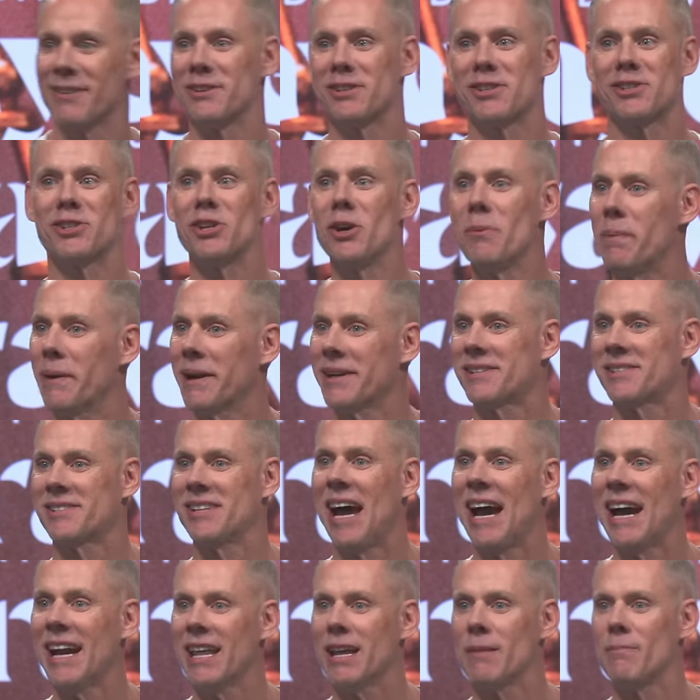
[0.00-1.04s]
I was super
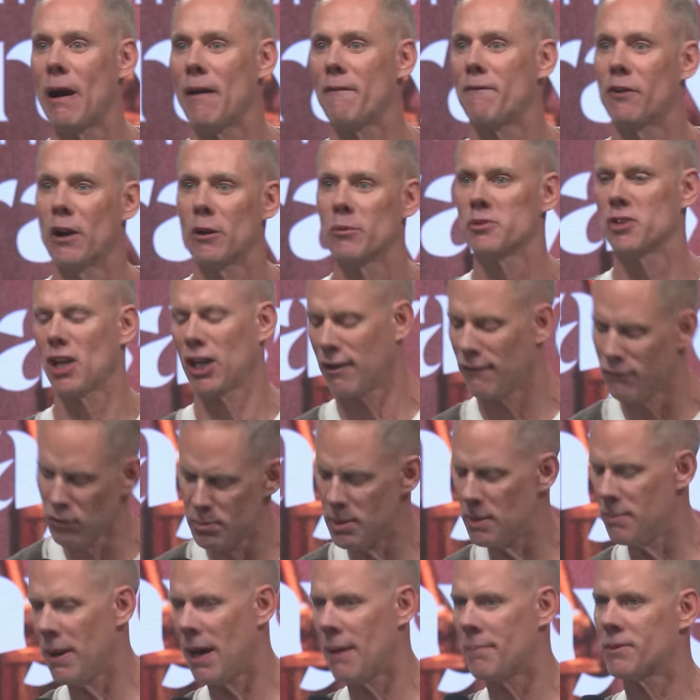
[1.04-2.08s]
excited. My friend was like, Have you
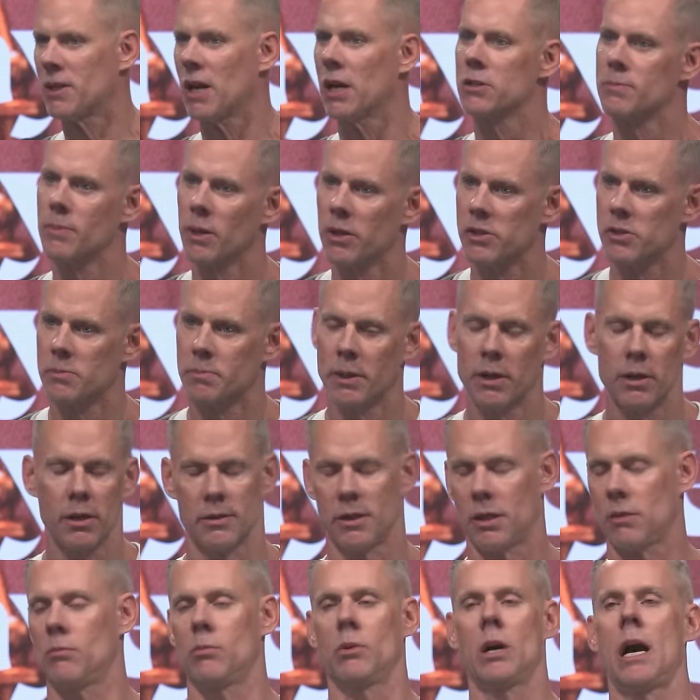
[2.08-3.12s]
been baptized by the Spirit? I was
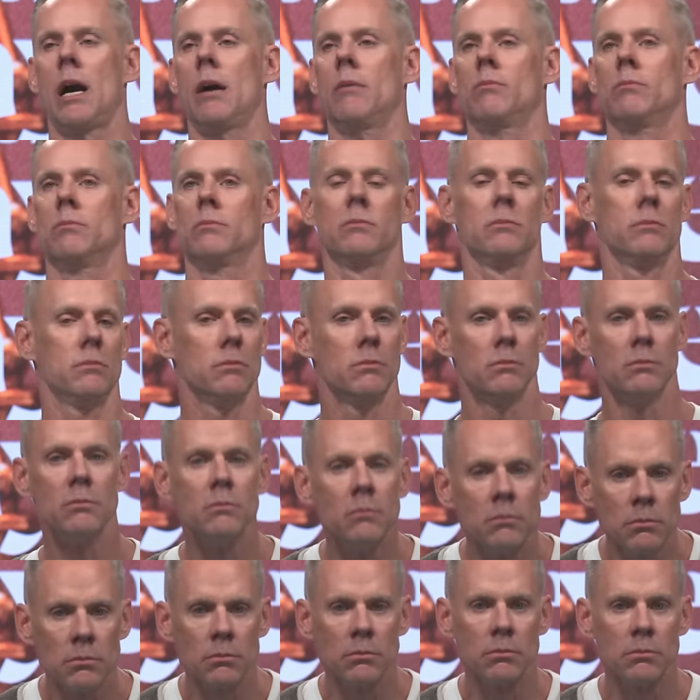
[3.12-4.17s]
like, I, uh,
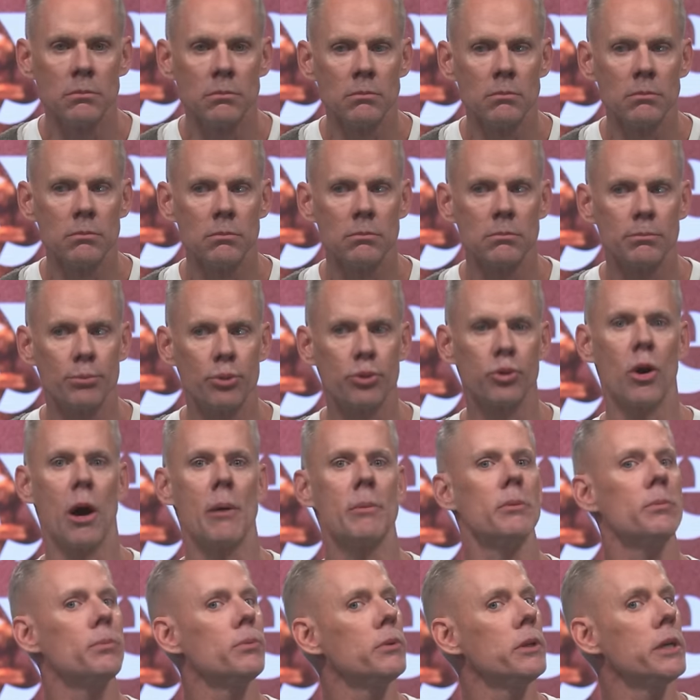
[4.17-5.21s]

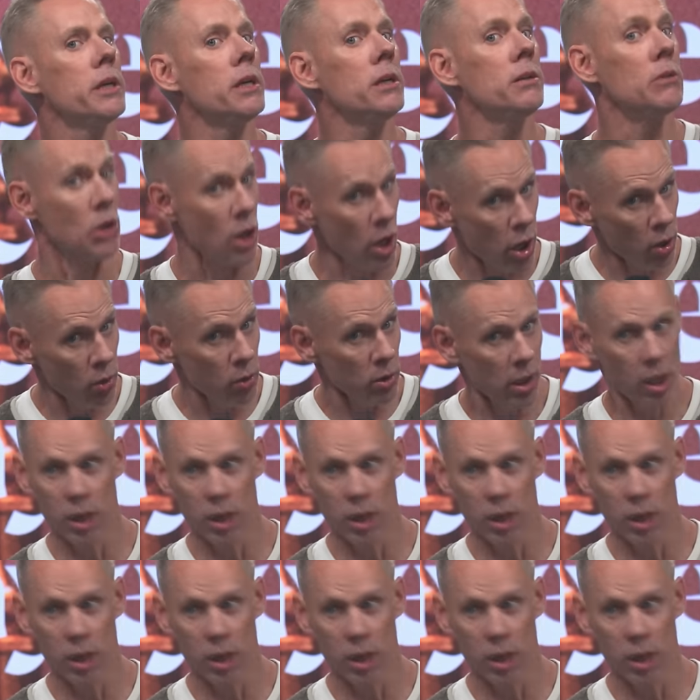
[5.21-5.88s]
Probably no.